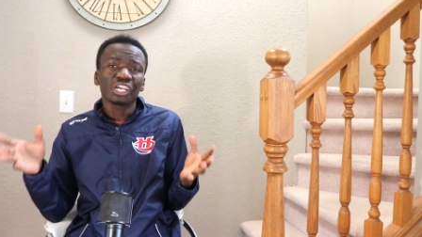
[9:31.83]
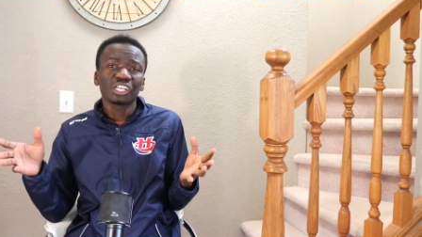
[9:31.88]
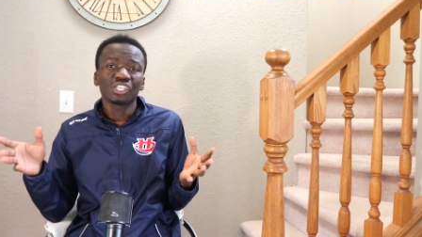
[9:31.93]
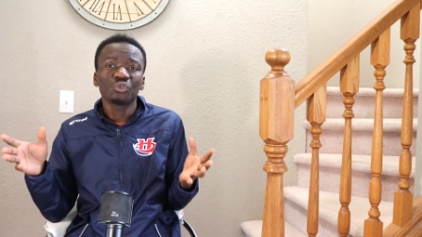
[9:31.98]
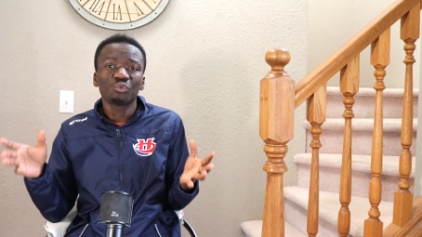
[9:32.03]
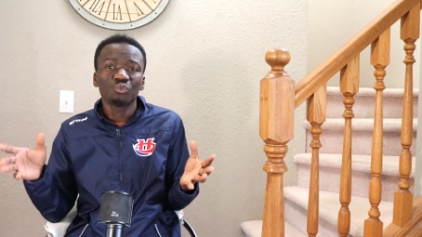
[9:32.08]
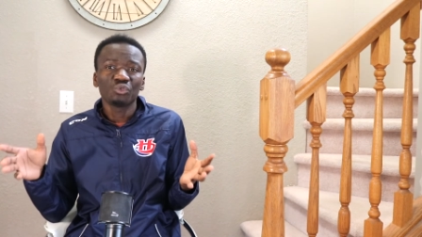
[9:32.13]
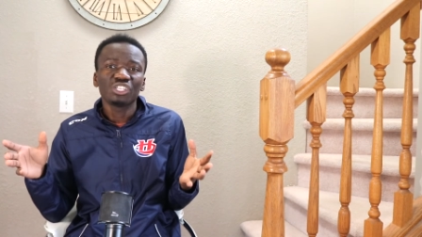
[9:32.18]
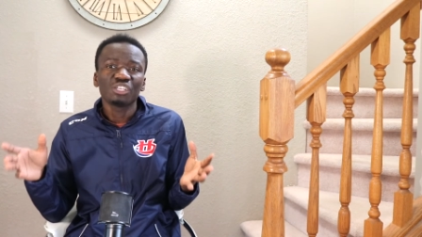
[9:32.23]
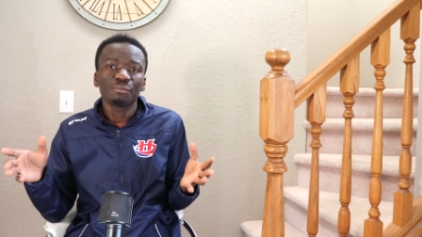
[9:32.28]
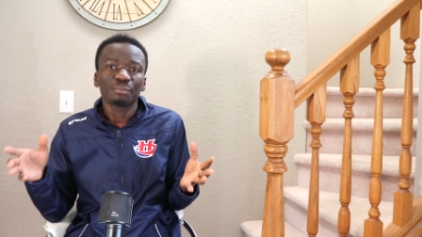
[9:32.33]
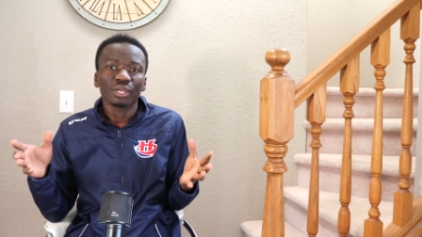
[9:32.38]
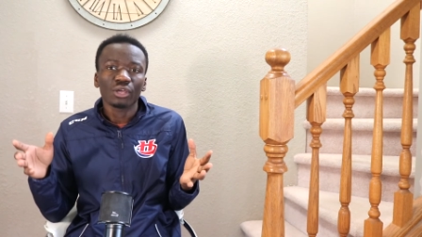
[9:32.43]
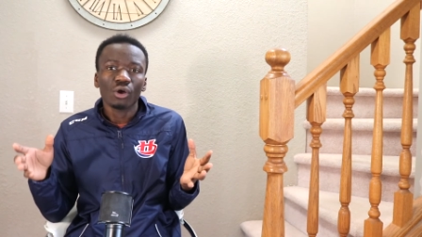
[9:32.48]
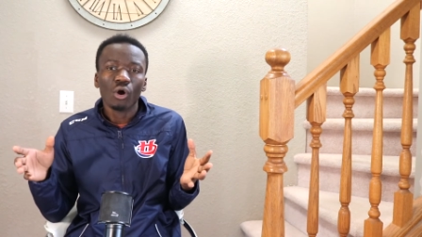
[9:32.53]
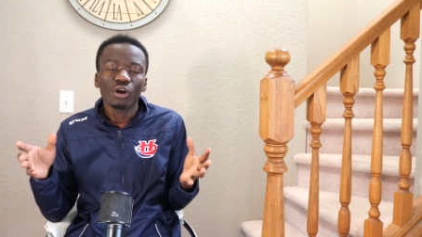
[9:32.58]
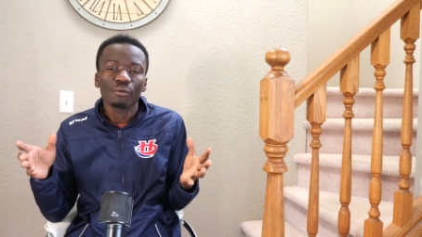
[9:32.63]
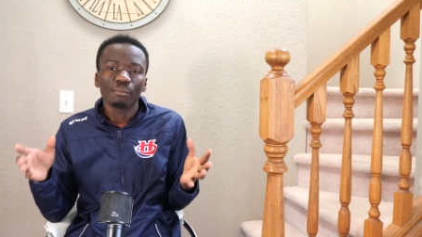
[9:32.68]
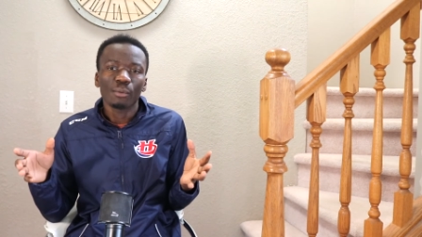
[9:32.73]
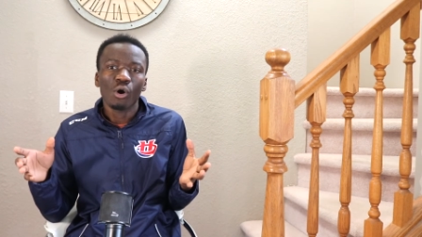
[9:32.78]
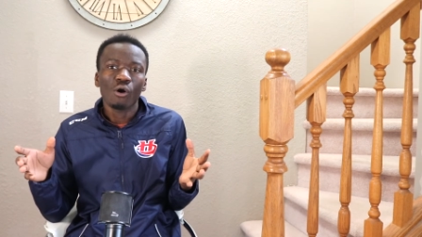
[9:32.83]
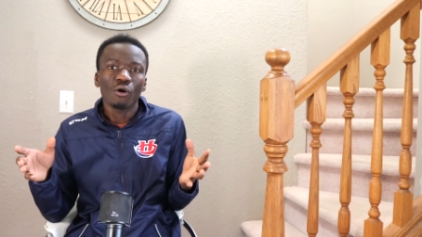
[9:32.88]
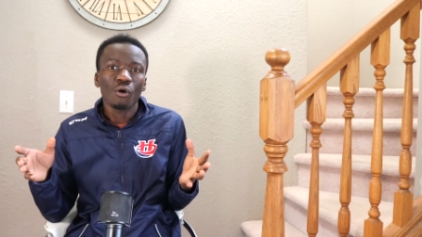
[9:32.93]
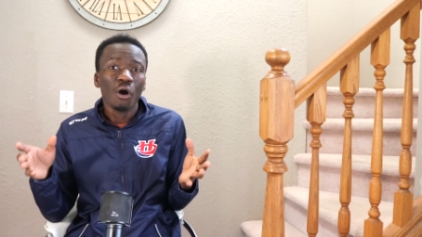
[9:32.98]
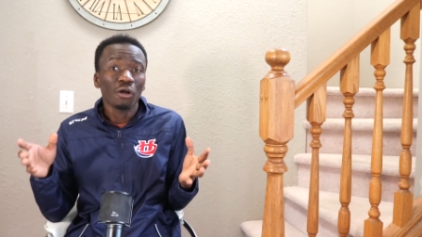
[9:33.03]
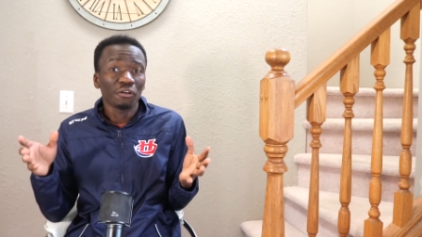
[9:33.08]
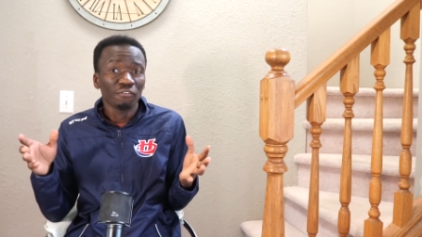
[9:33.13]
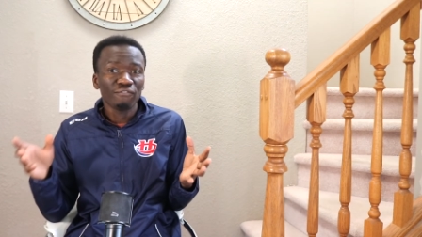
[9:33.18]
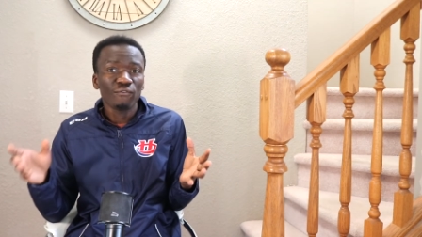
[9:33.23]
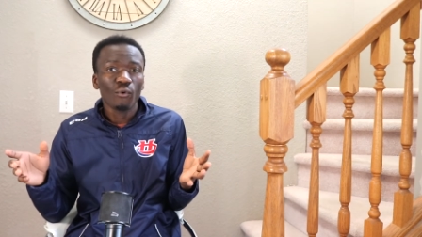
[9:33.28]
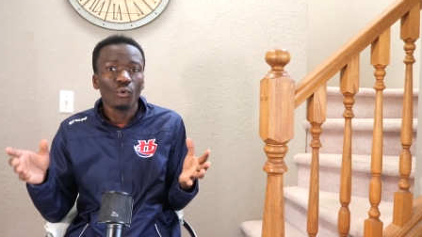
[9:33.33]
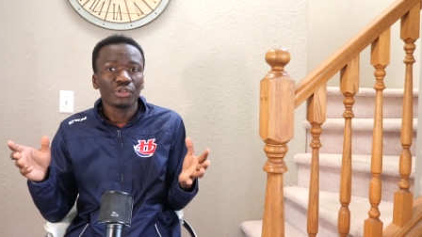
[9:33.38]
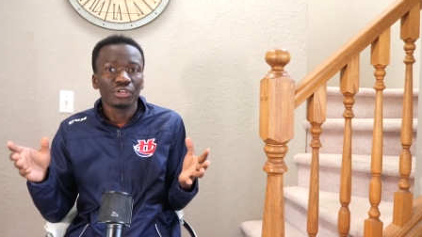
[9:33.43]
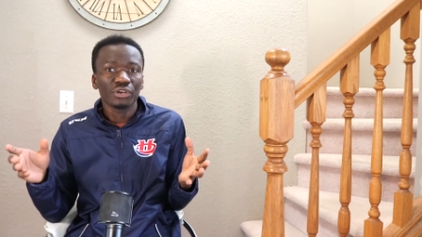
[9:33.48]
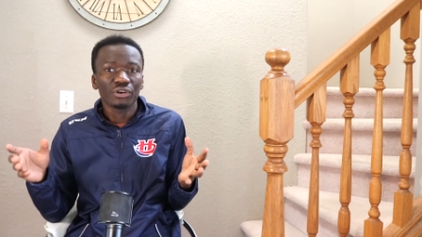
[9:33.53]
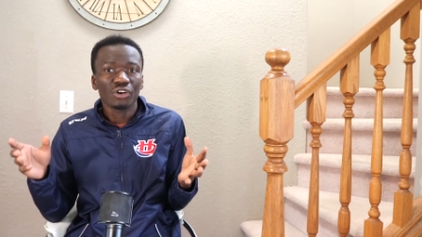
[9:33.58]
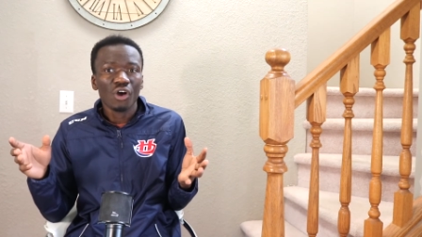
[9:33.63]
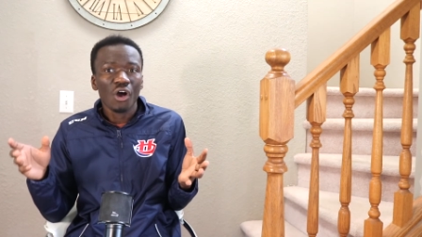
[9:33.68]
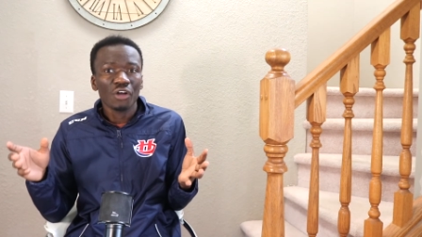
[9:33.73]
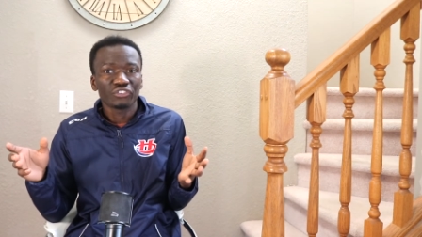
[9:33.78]
can you really play hardball on a
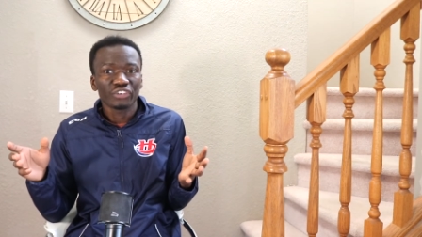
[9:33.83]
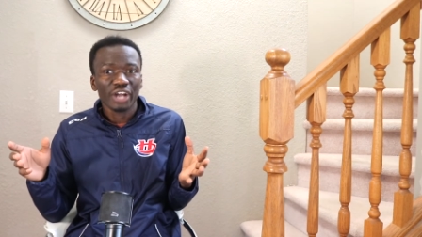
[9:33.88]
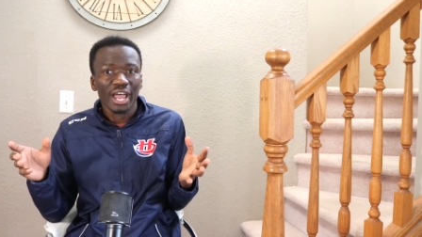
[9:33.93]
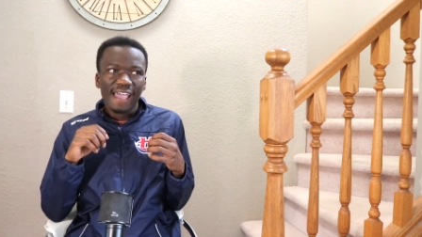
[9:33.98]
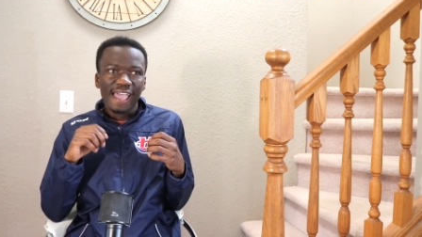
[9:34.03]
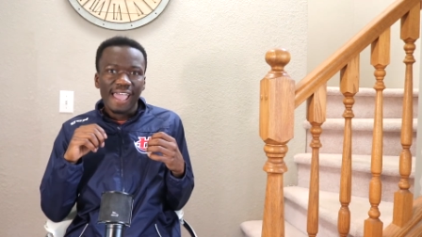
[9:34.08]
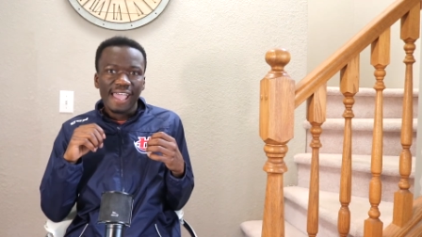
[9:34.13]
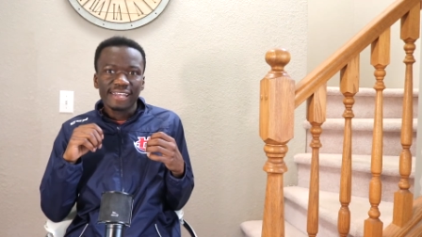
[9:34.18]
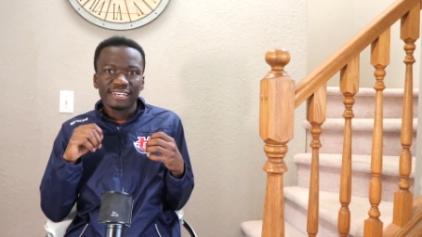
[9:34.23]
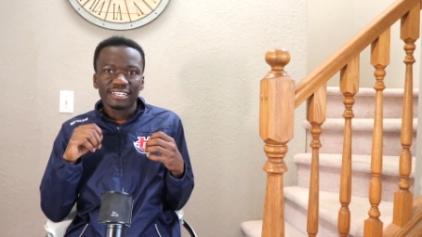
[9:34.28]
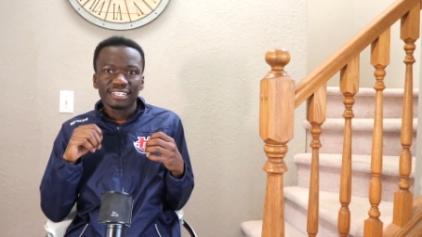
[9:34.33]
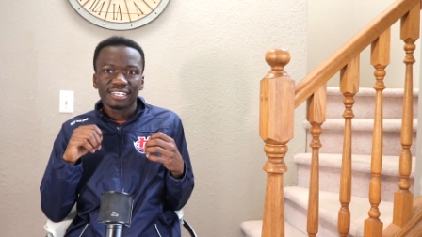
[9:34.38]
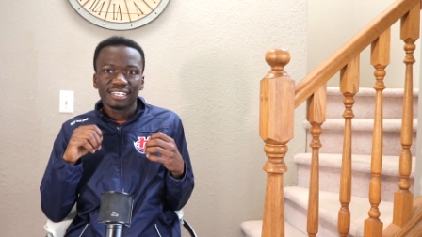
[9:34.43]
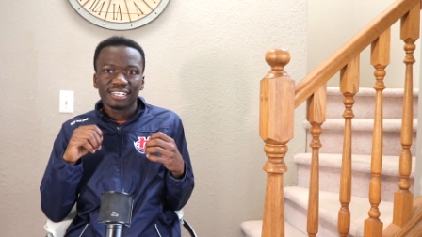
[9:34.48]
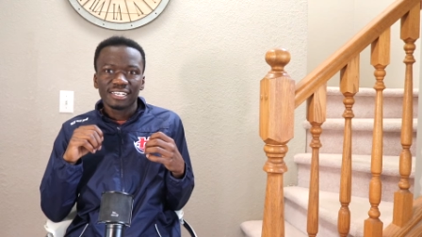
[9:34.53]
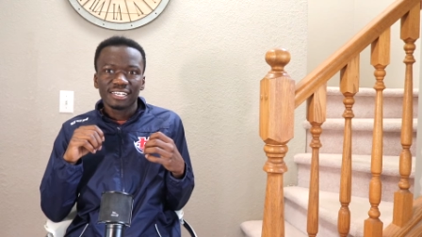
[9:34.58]
4-year contract? And